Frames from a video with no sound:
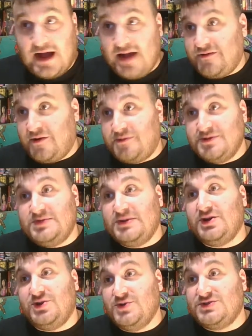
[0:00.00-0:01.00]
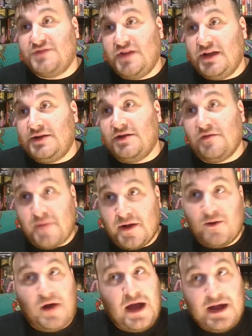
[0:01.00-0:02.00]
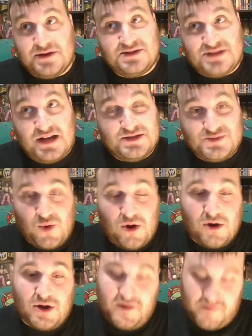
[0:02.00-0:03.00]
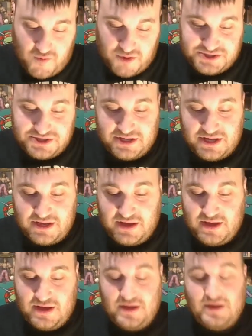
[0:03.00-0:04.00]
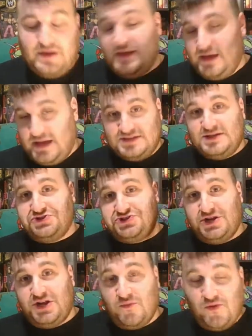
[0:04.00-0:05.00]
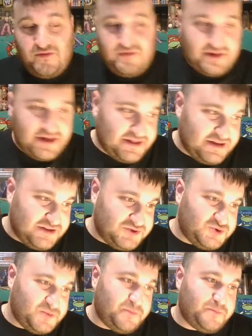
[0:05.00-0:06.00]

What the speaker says: I've always been a huge fan of Michael Ironside's work. Unfortunately, he's in a shitty movie like this.